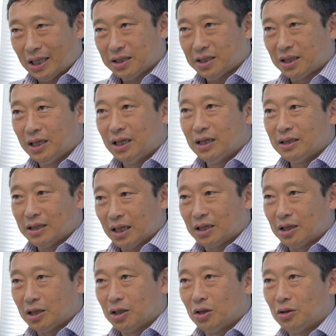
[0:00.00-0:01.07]
less
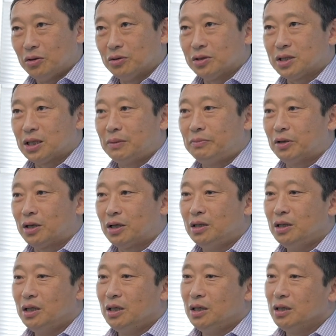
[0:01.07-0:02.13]
technical, some
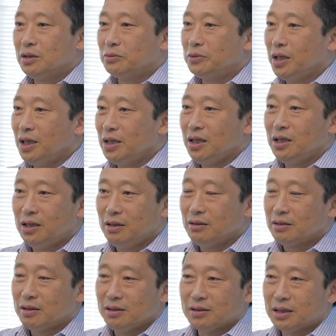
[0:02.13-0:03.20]
are really,
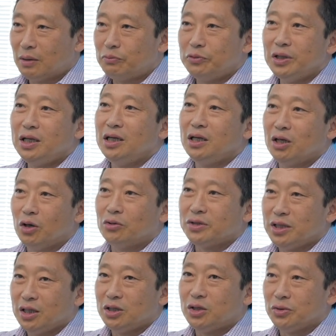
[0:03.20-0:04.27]
some really
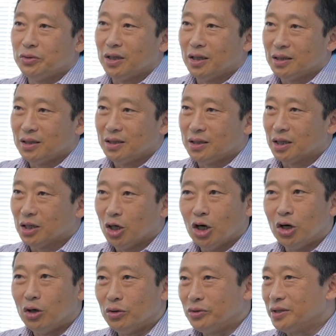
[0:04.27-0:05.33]
goes into the the
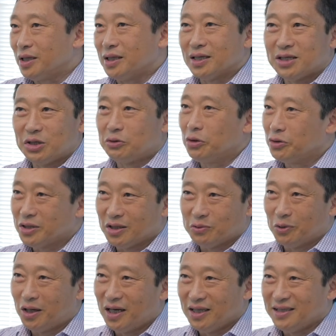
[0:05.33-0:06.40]
code and the zeros
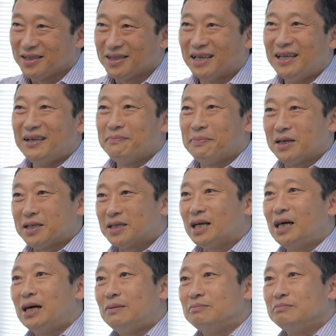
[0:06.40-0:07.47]
and ones, but
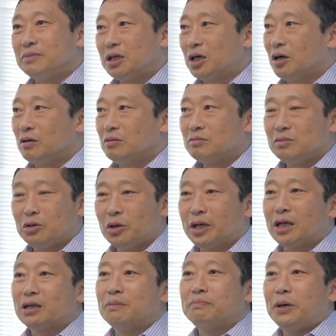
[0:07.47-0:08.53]
some, you know,
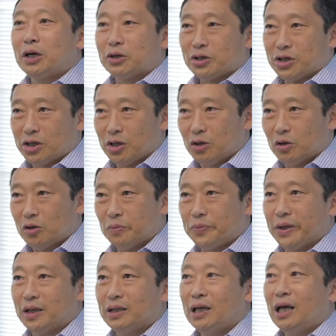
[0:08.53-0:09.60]
look at the bigger
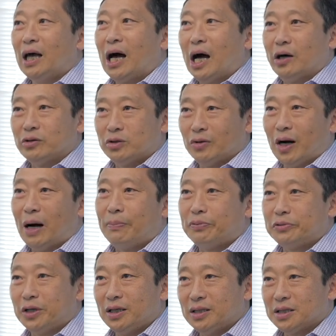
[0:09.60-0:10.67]
scope and how to
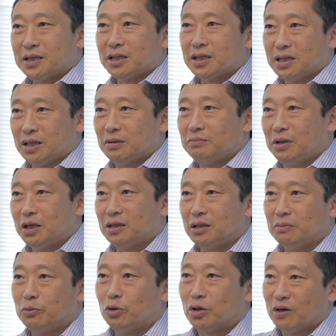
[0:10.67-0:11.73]
operate the system in
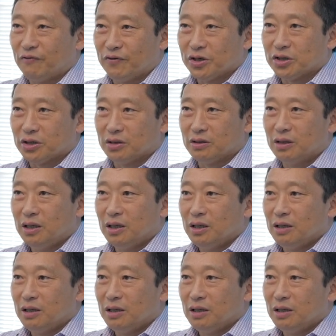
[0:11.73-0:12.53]
the more efficient